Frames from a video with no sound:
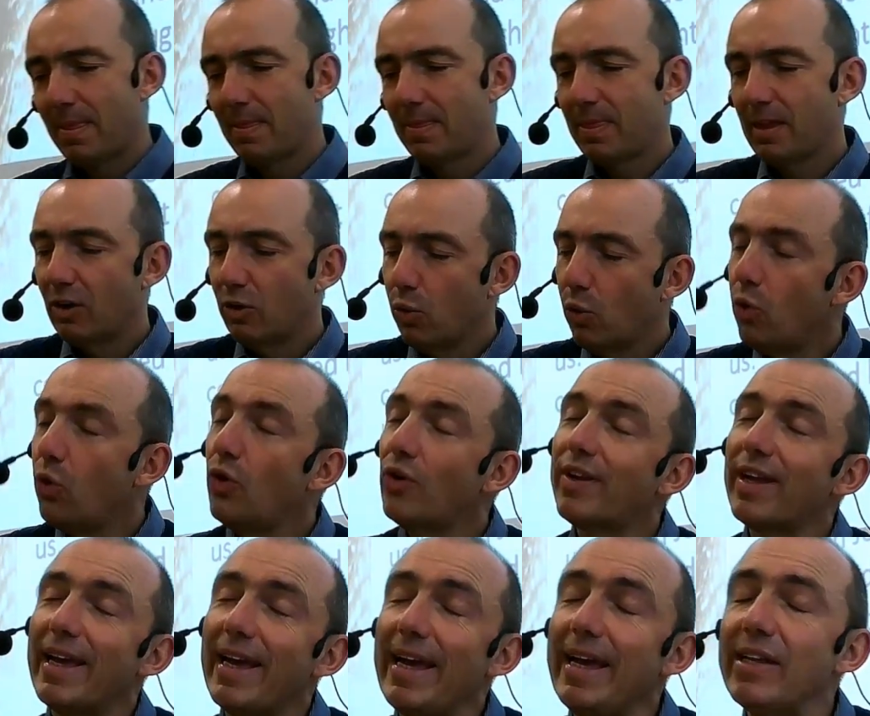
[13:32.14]
The Lord
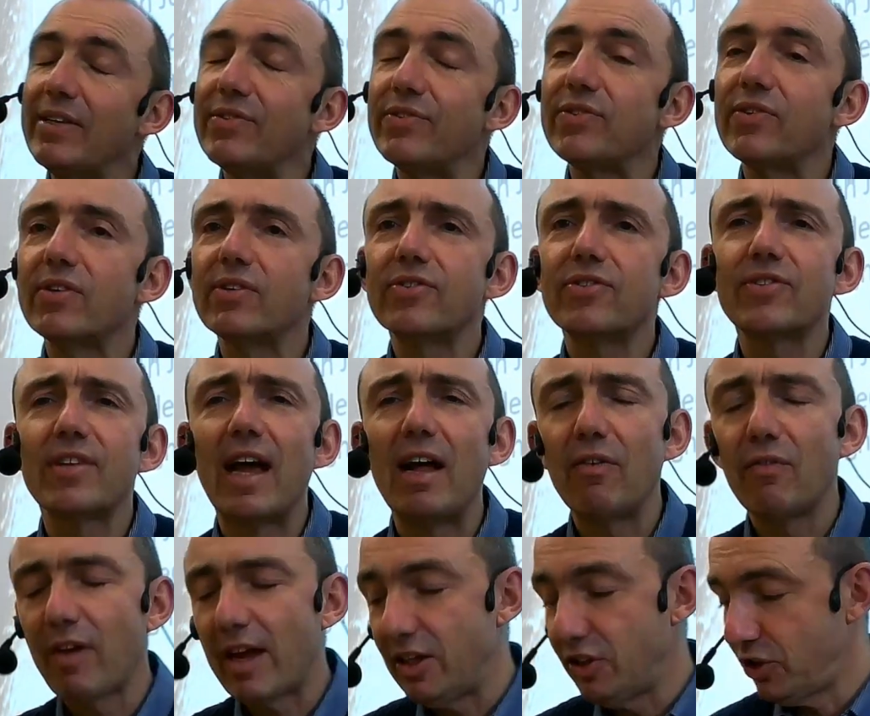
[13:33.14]
is
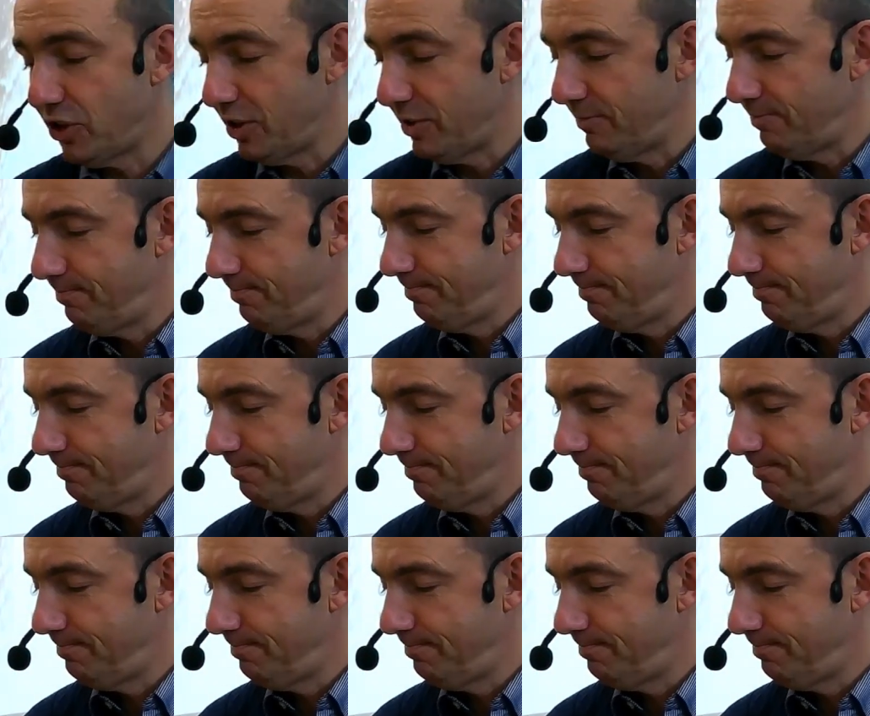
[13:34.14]
salvation.